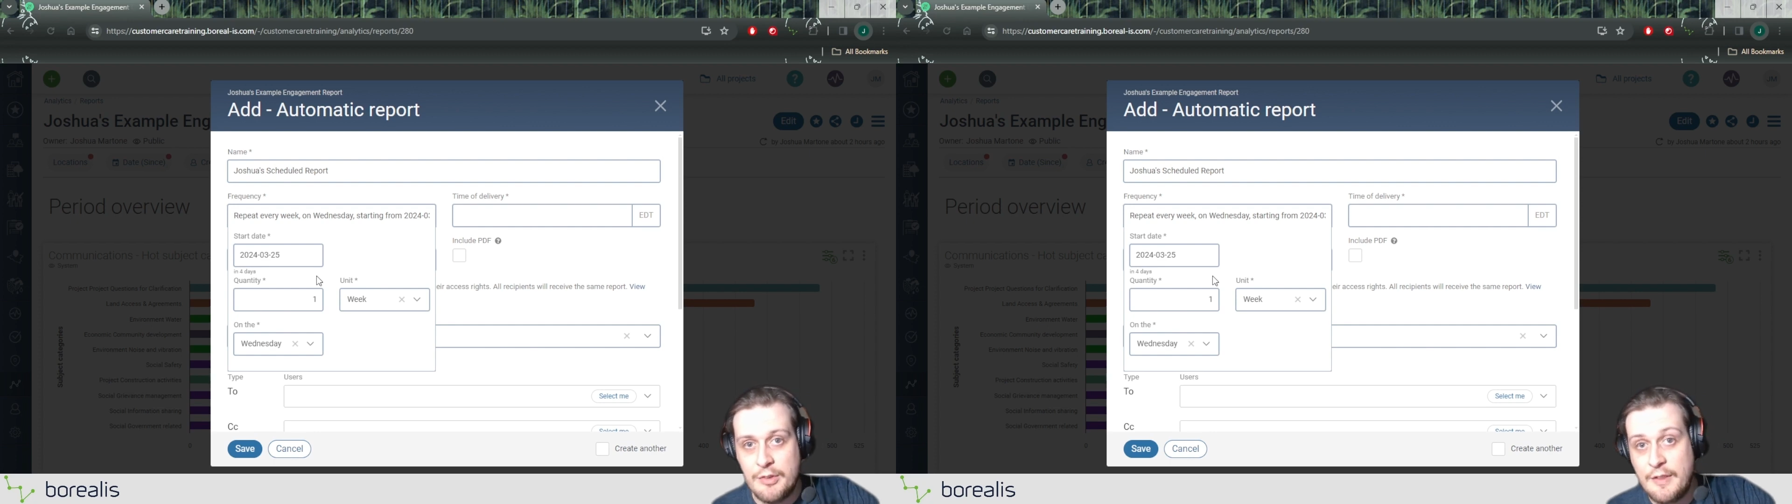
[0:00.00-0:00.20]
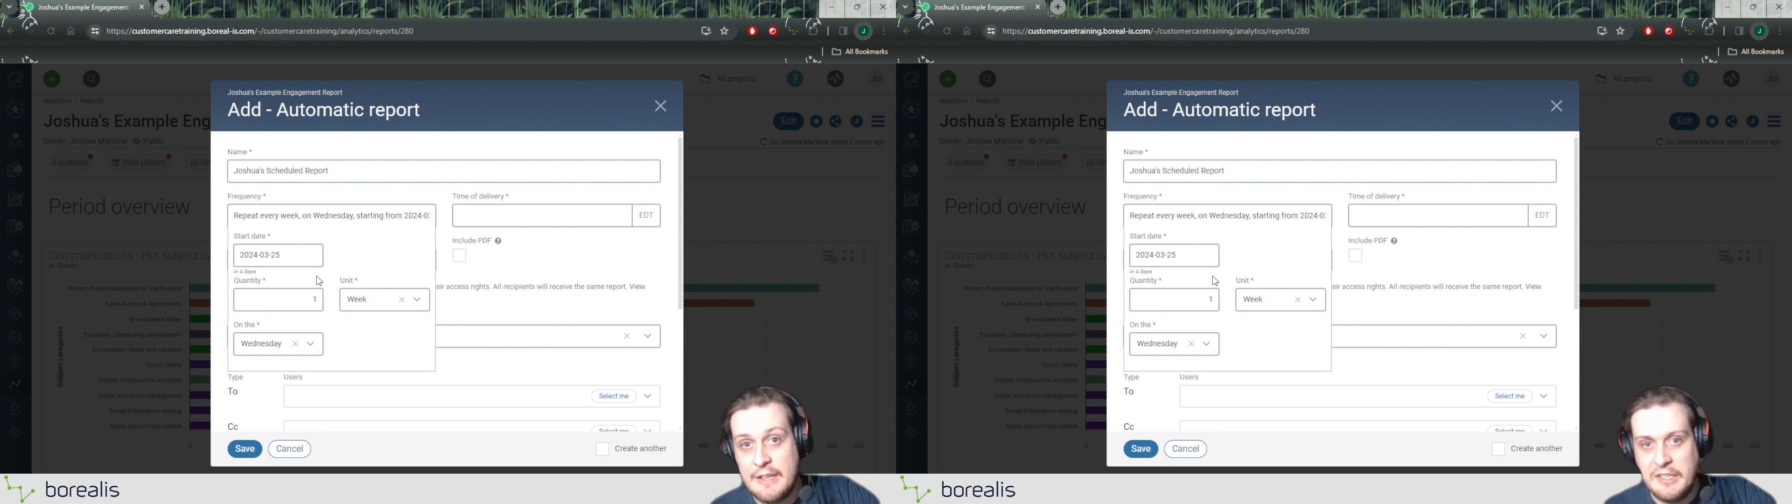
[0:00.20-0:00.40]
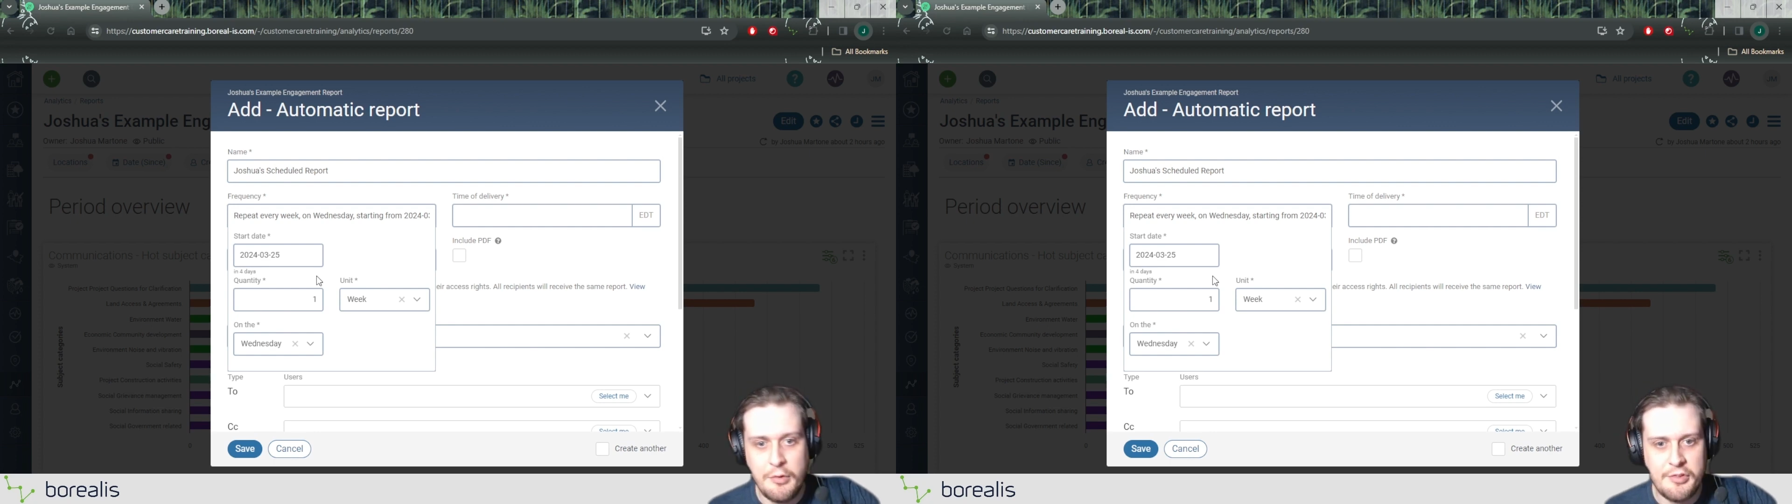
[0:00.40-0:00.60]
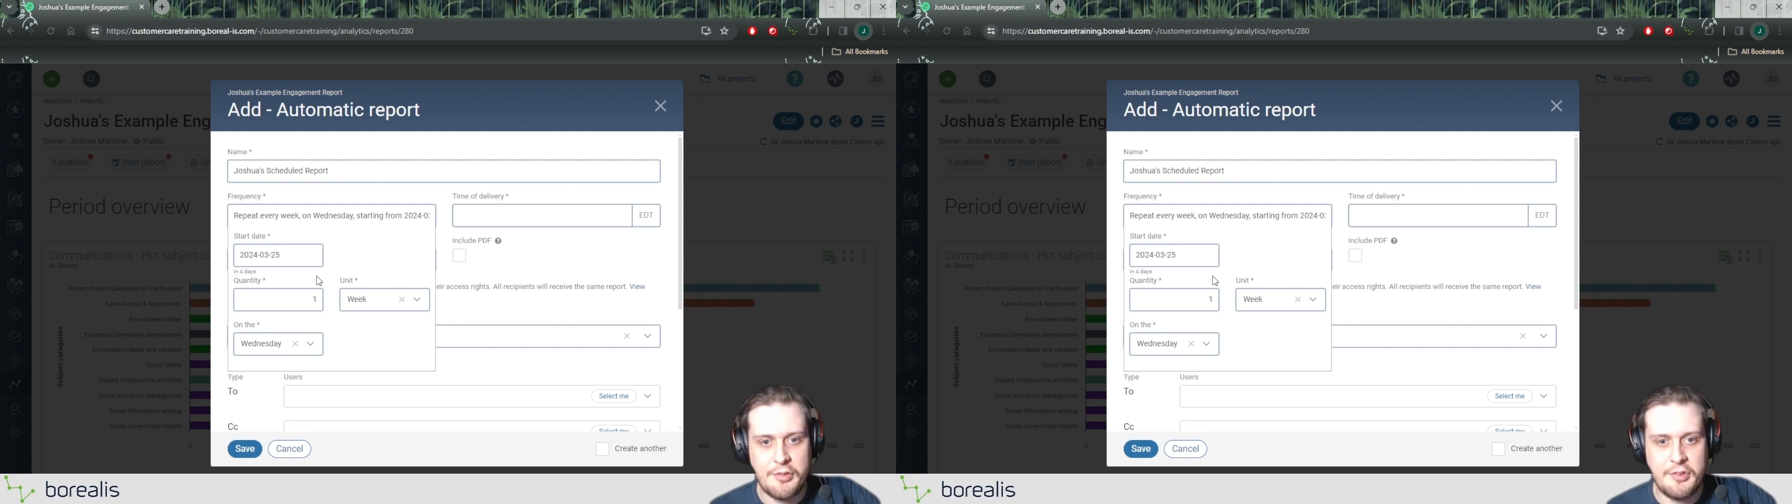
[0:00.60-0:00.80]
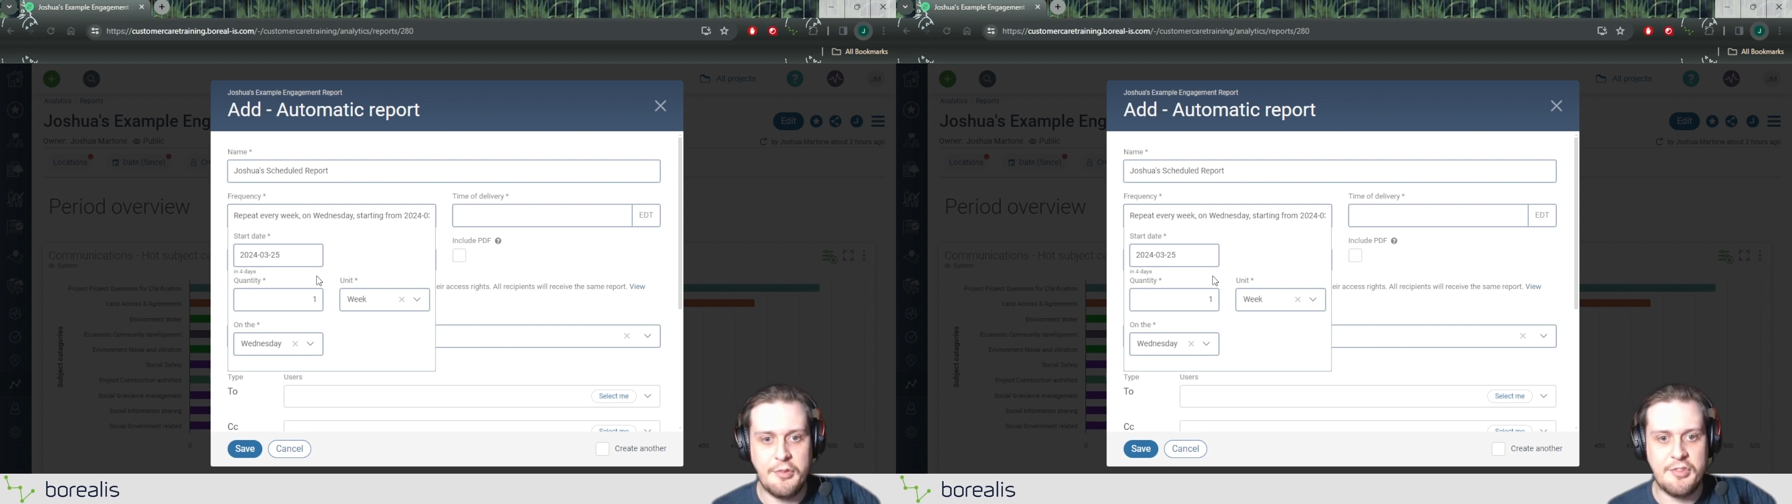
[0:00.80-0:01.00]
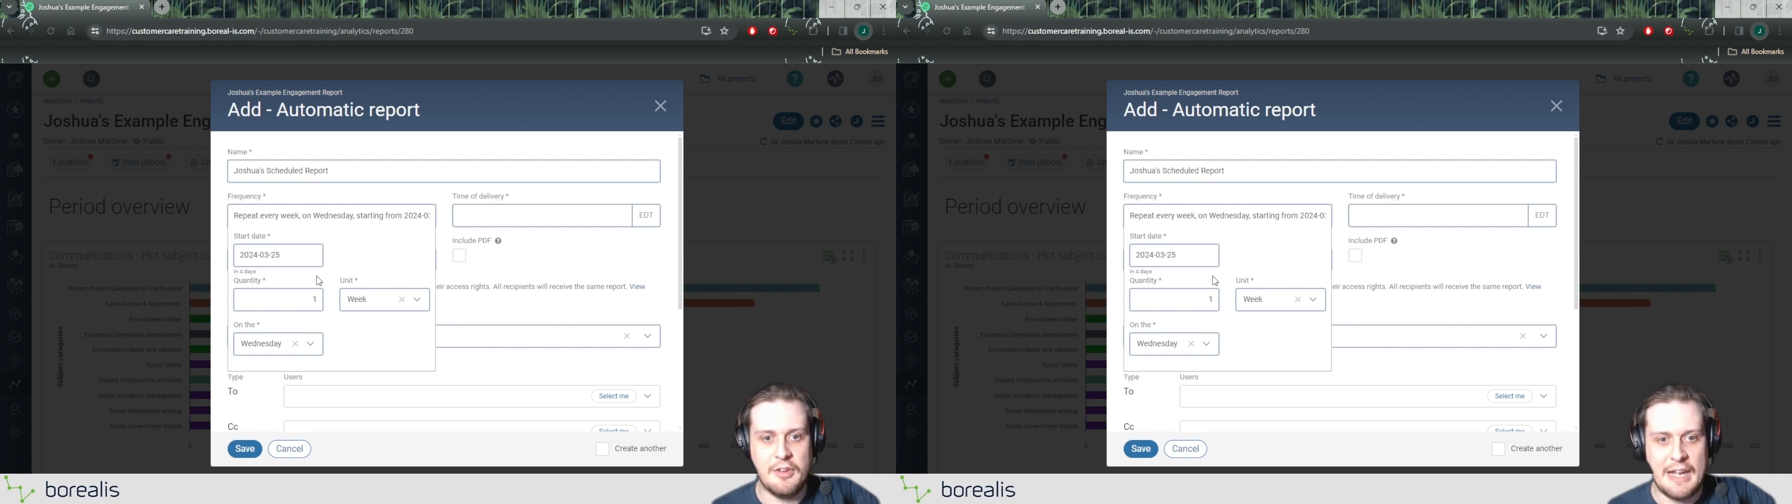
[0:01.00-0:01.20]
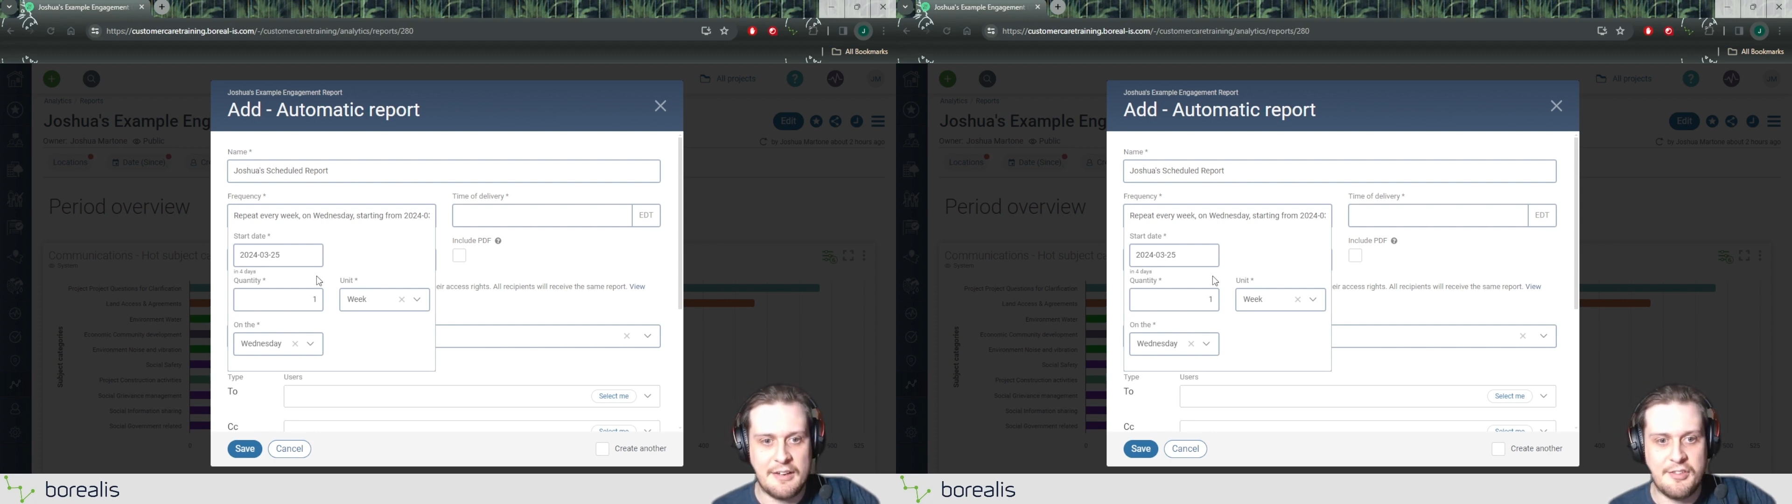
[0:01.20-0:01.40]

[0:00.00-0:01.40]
to the users you select.